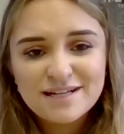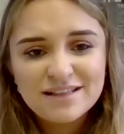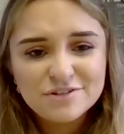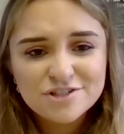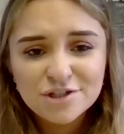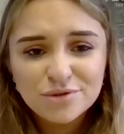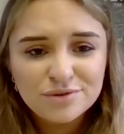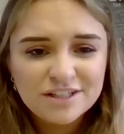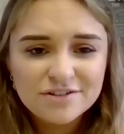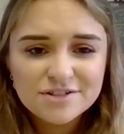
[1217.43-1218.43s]
There's
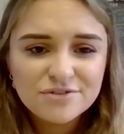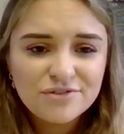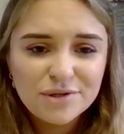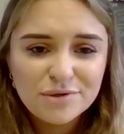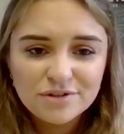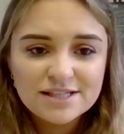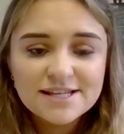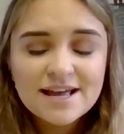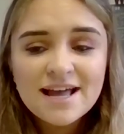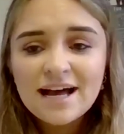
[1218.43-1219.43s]
Shannon and there's a few other ones,
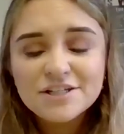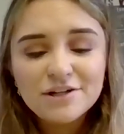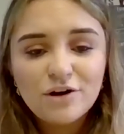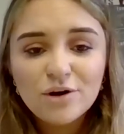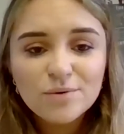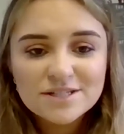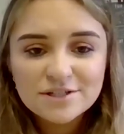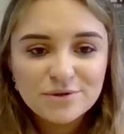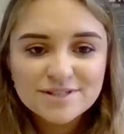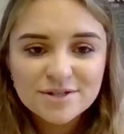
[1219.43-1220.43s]
and you'll always
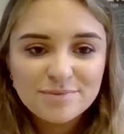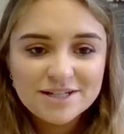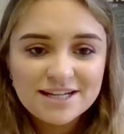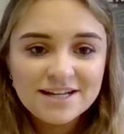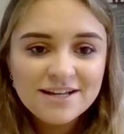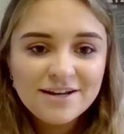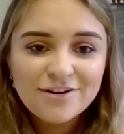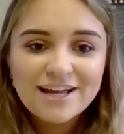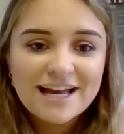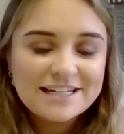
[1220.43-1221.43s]
know somebody
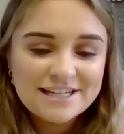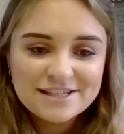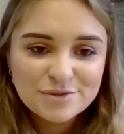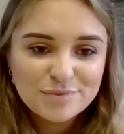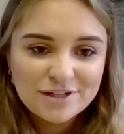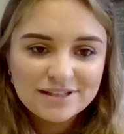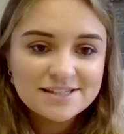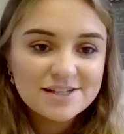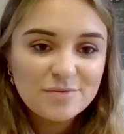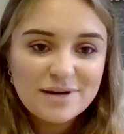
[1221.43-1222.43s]
or get in somewhere
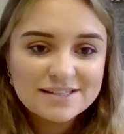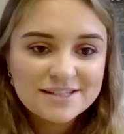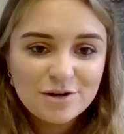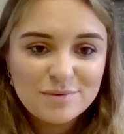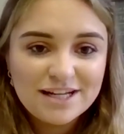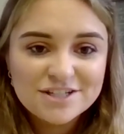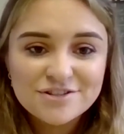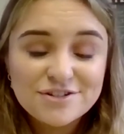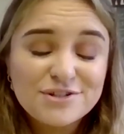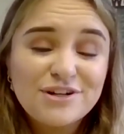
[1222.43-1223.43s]
that's on Pat's accommodation.
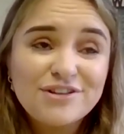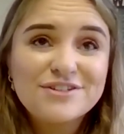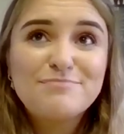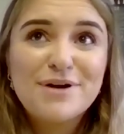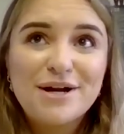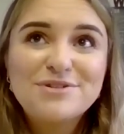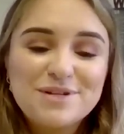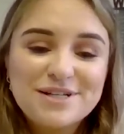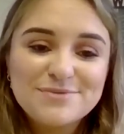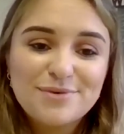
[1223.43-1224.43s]
There's bound to
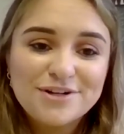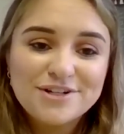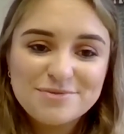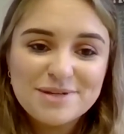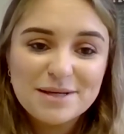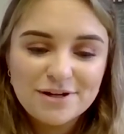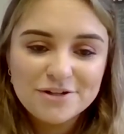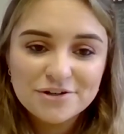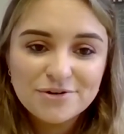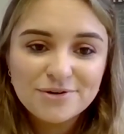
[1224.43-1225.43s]
be one or two people
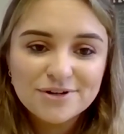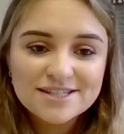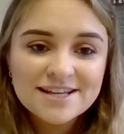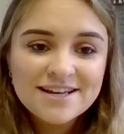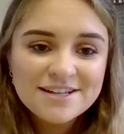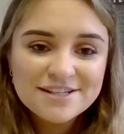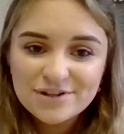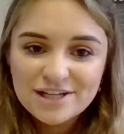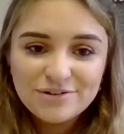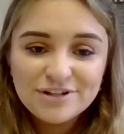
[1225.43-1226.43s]
on your course,
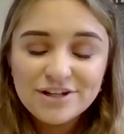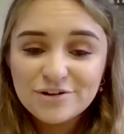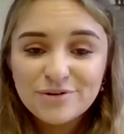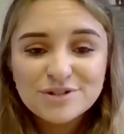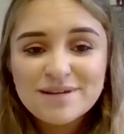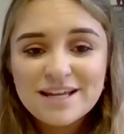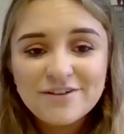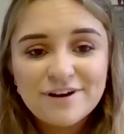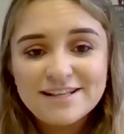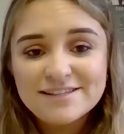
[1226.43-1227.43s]
so you know you're going to make
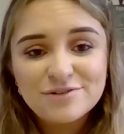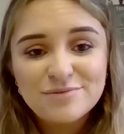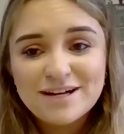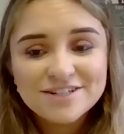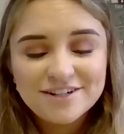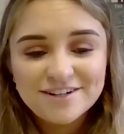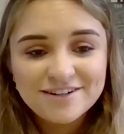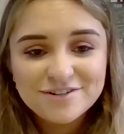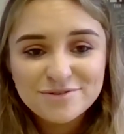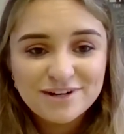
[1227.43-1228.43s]
friends no
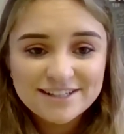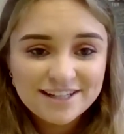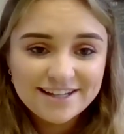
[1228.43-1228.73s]
matter what.